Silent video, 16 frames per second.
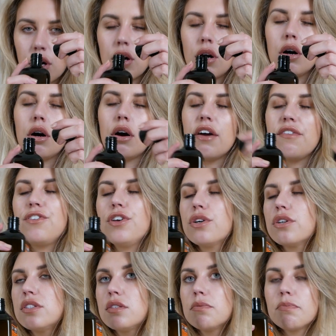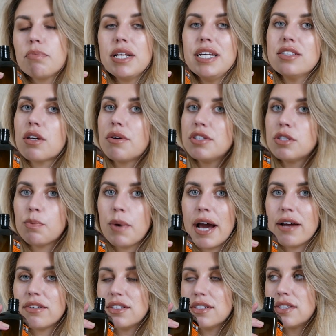Oh, if you could please go into
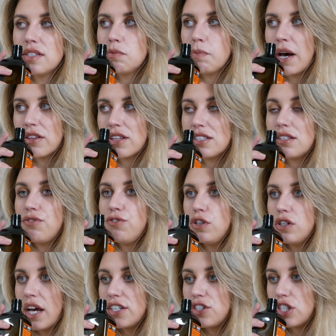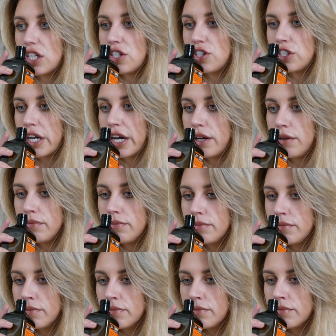Poundland and smell this. If you like ginger,
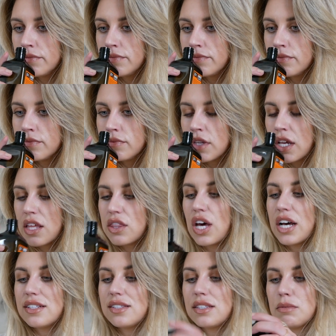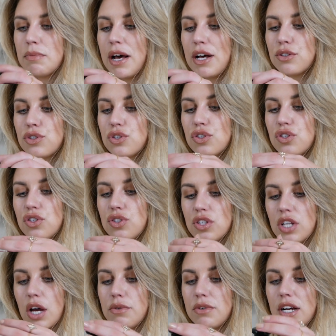that smells
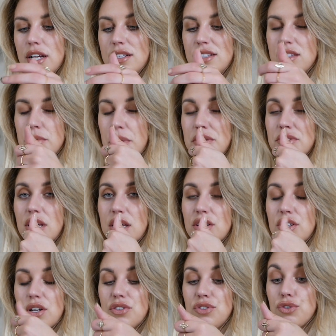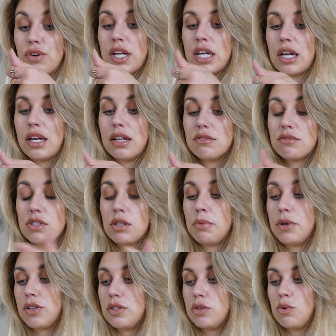so nice. It smells like I could drink it, to
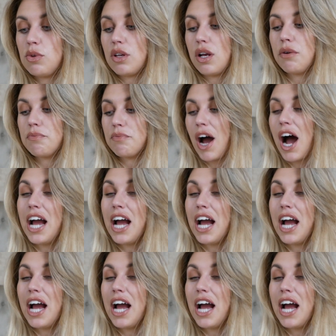be honest with you.